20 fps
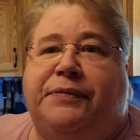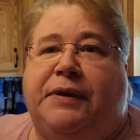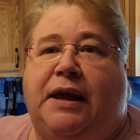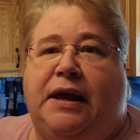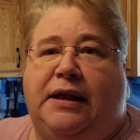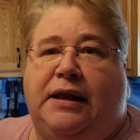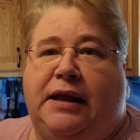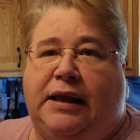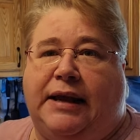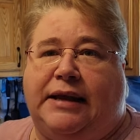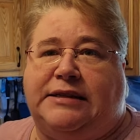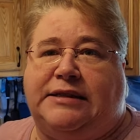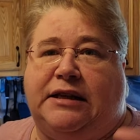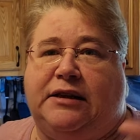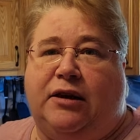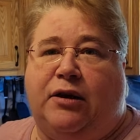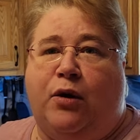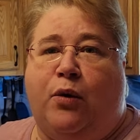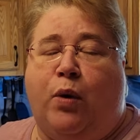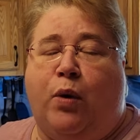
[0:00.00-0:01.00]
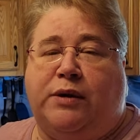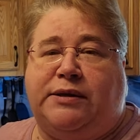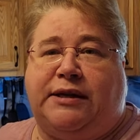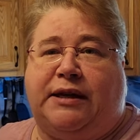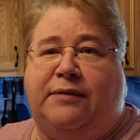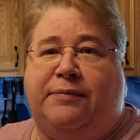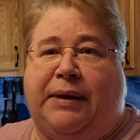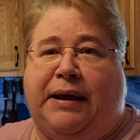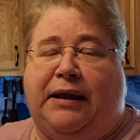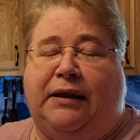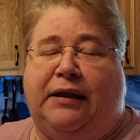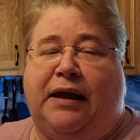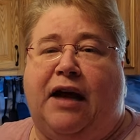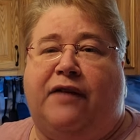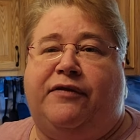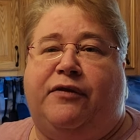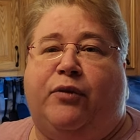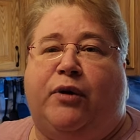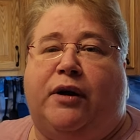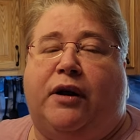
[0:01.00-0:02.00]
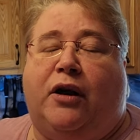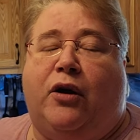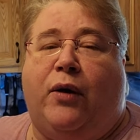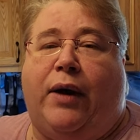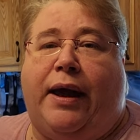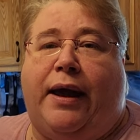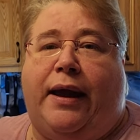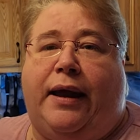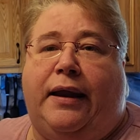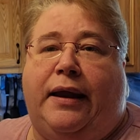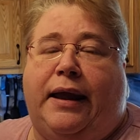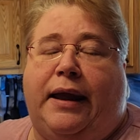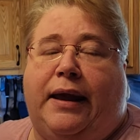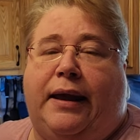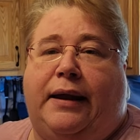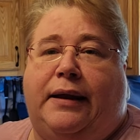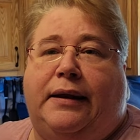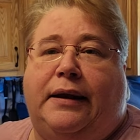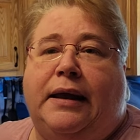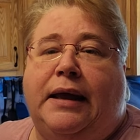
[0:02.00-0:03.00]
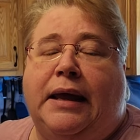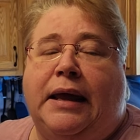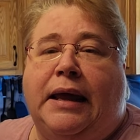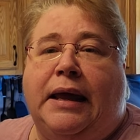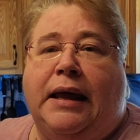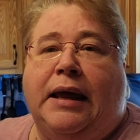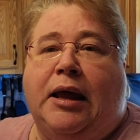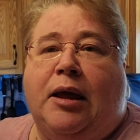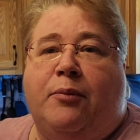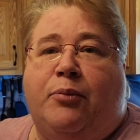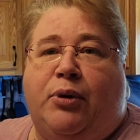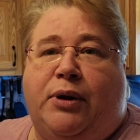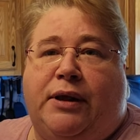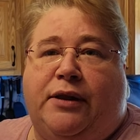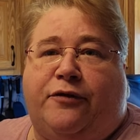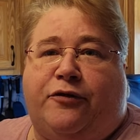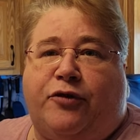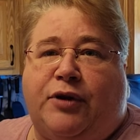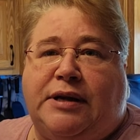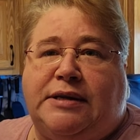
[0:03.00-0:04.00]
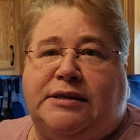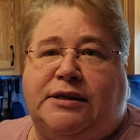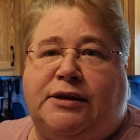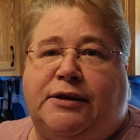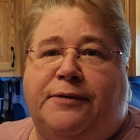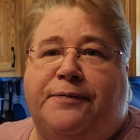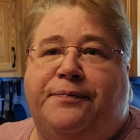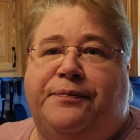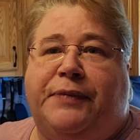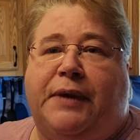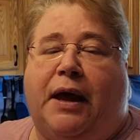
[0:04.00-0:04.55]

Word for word: And then like I said, what's going to be left, we're going to go ahead and put in the freezer.